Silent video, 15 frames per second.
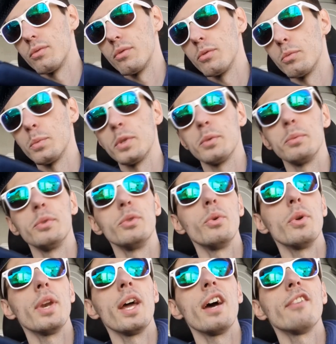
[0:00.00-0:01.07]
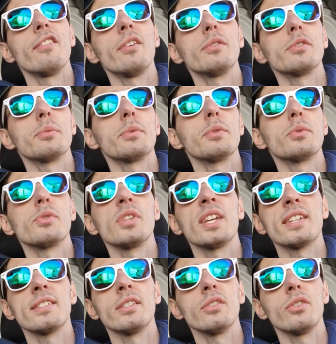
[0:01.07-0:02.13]
meant to be 2.5 hours, but there was an
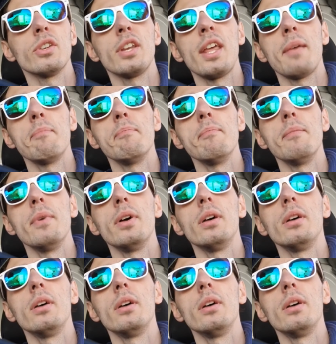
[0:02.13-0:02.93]
accident on